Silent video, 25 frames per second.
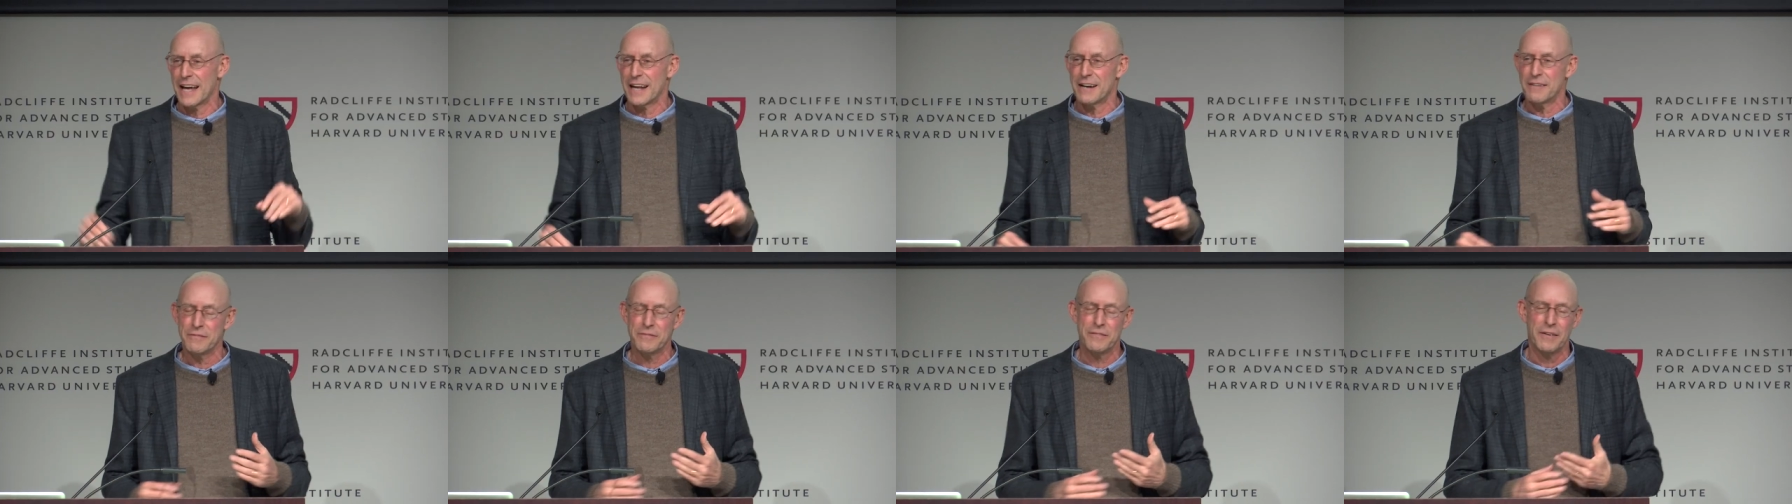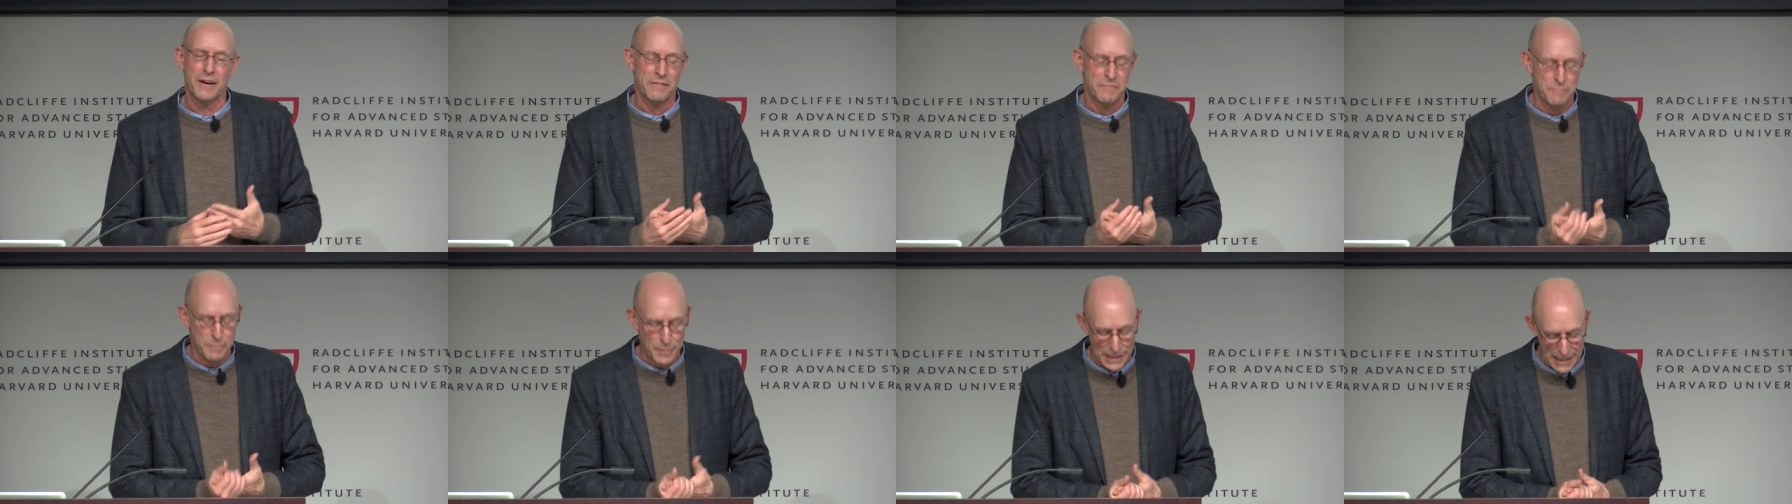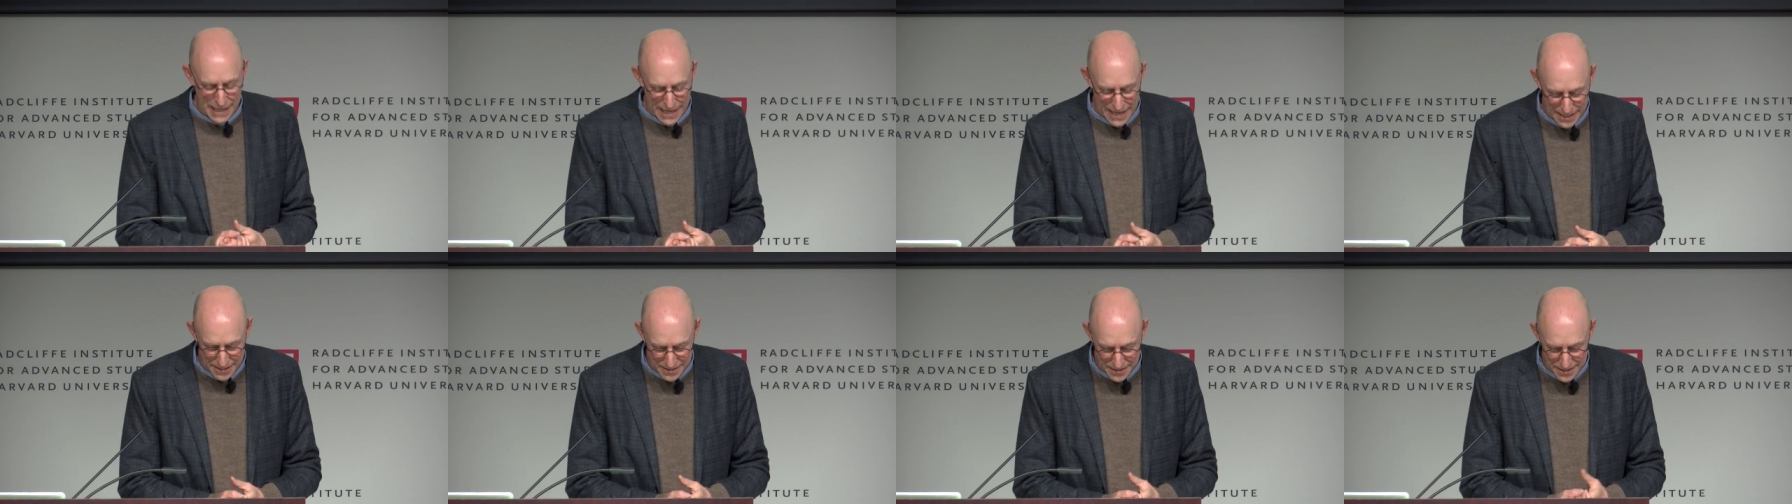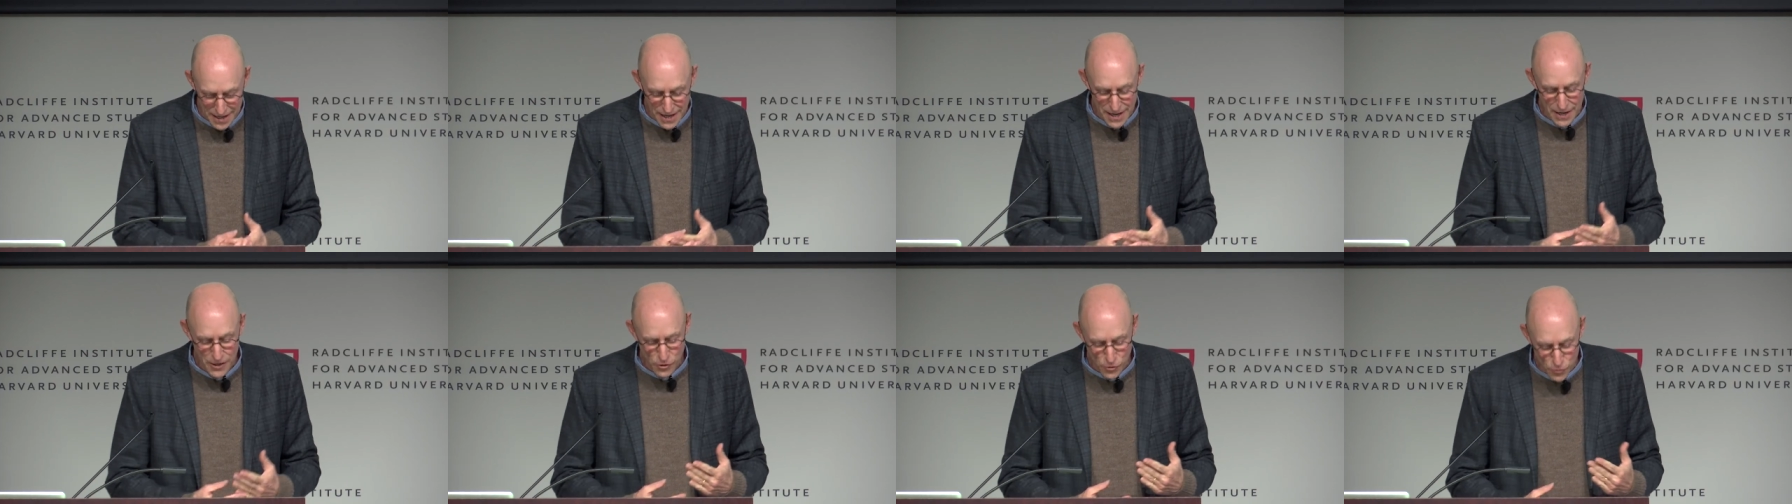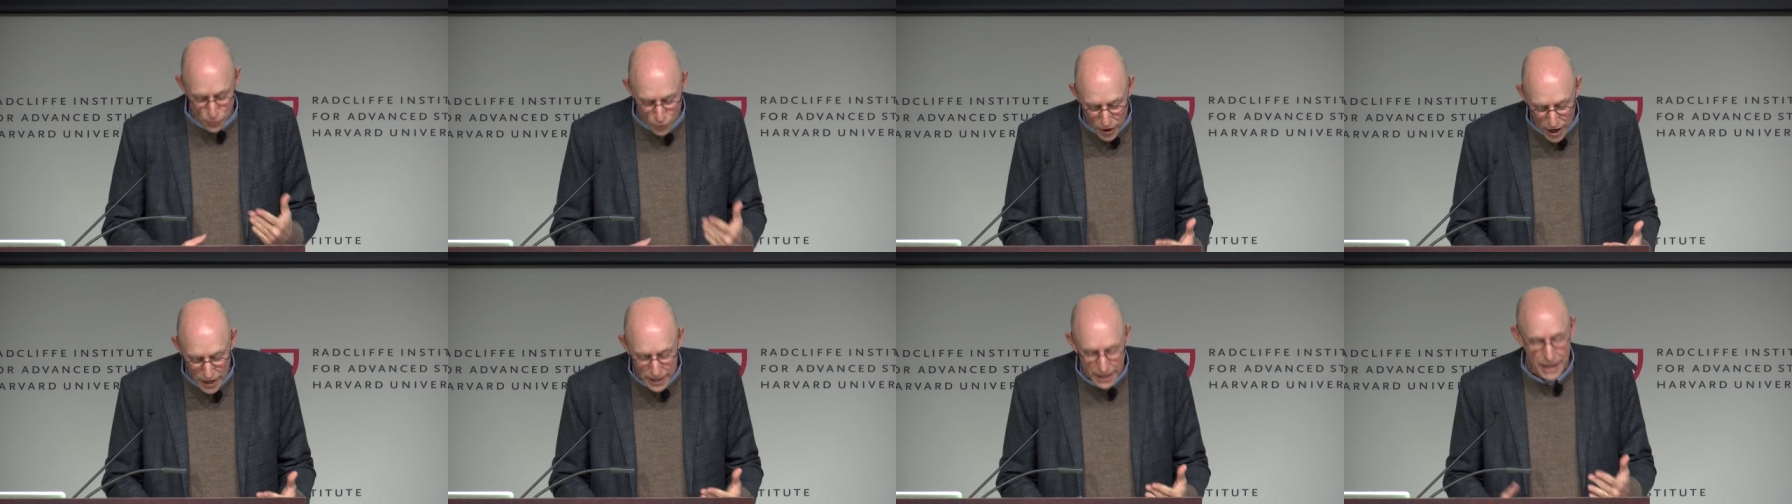that of, of plants
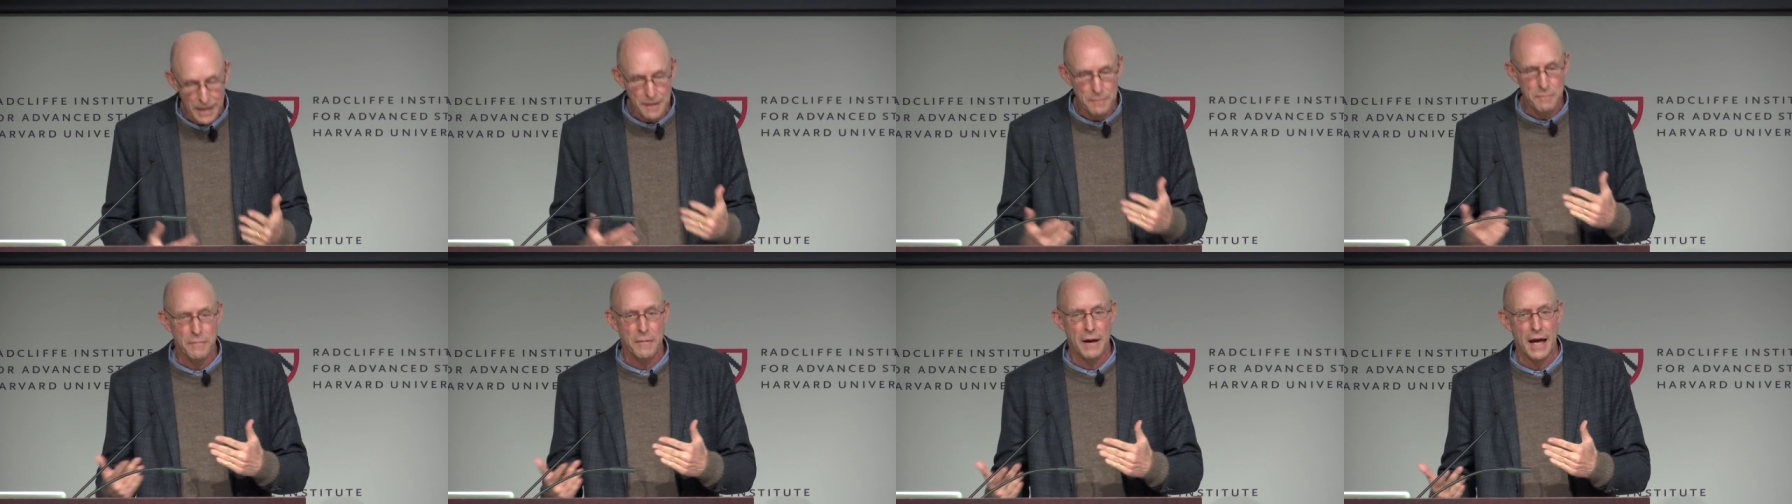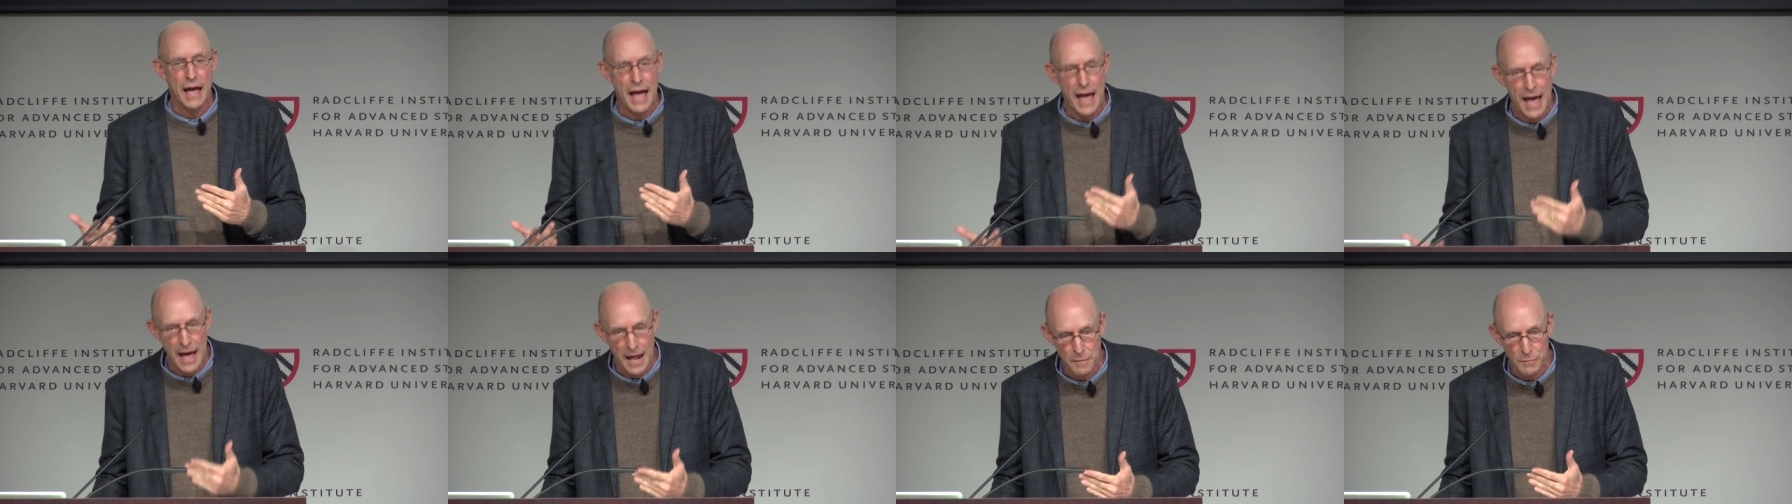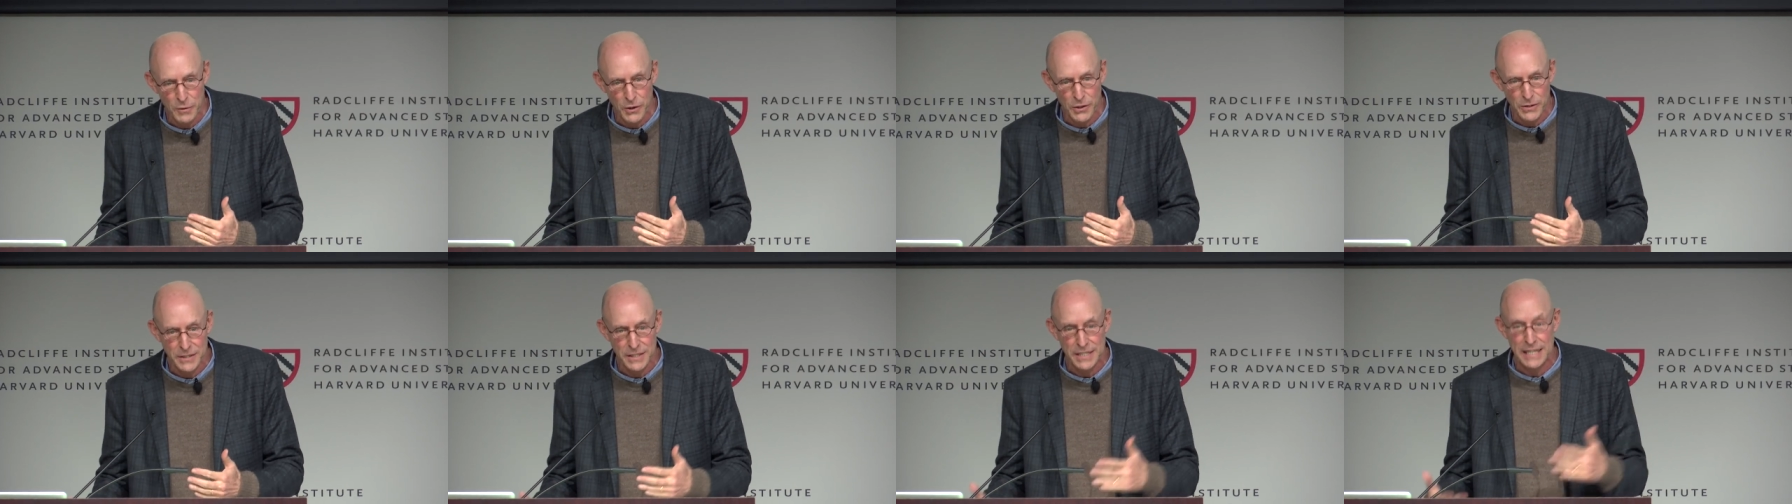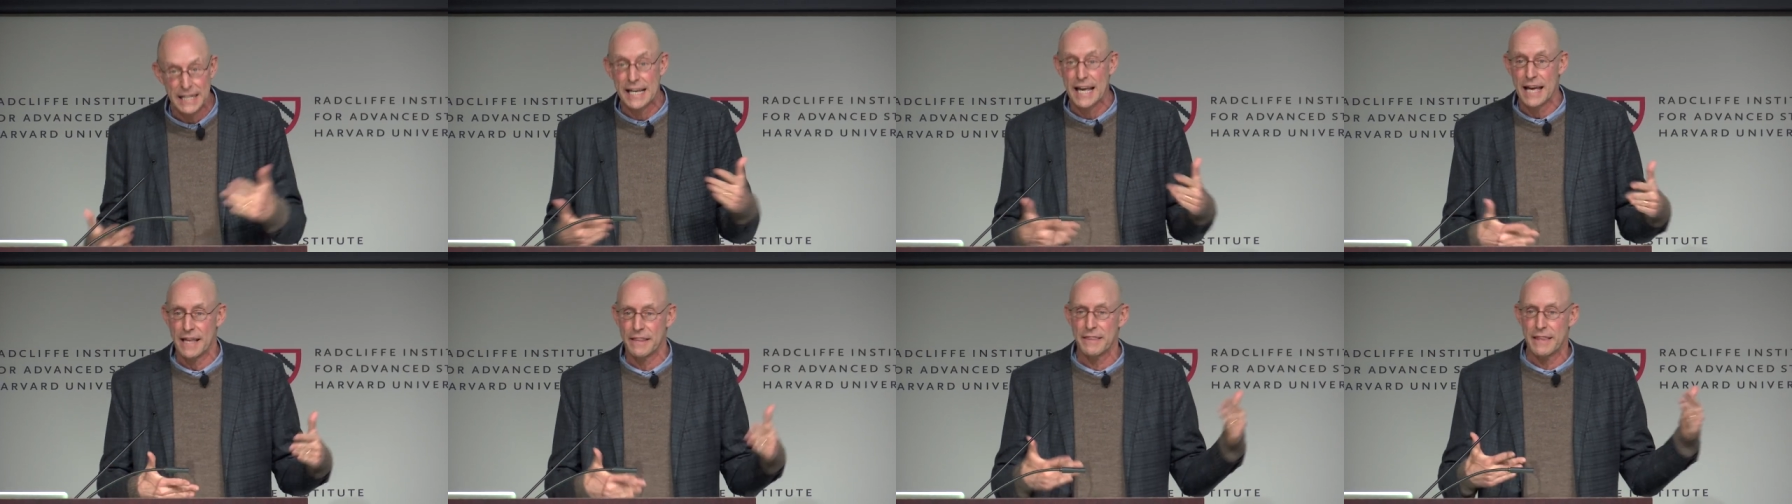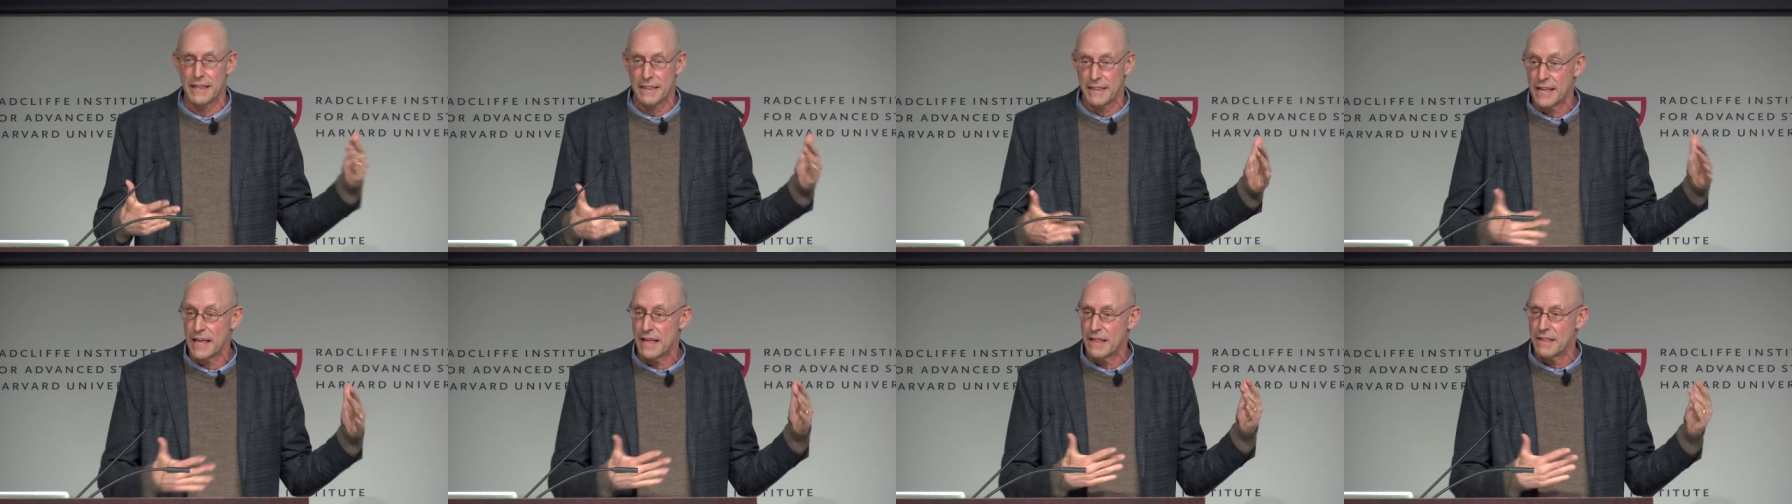drugging animals to get,
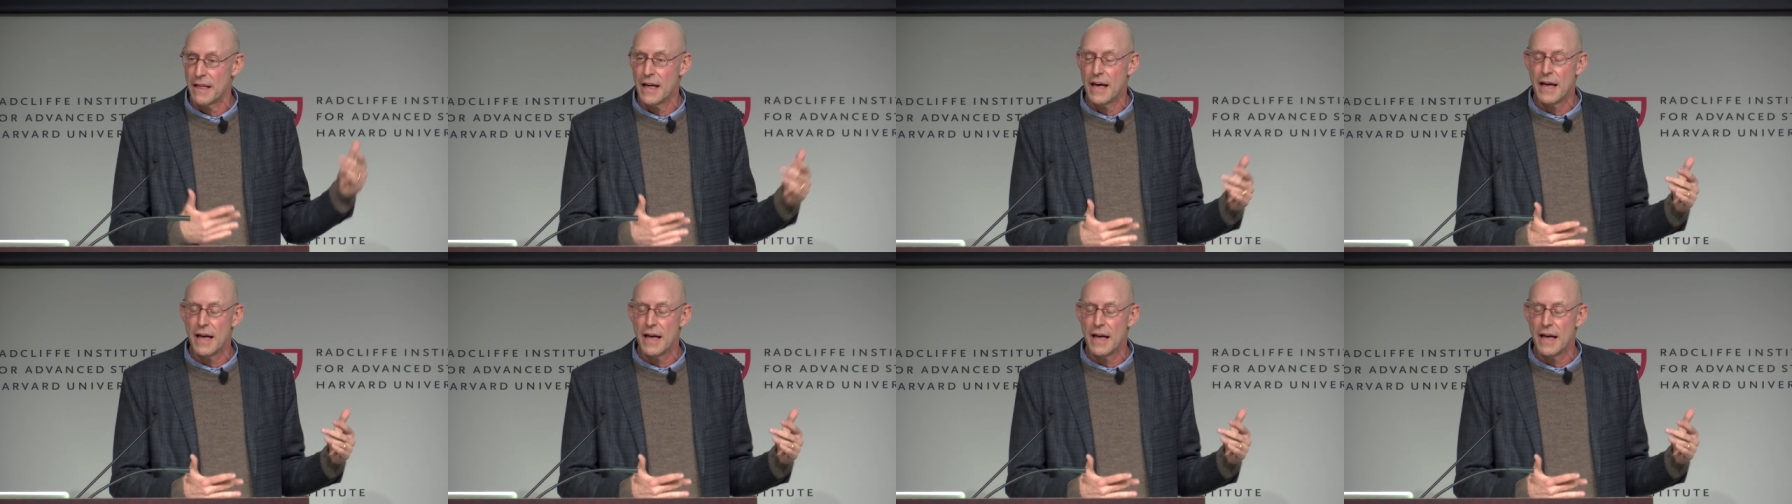th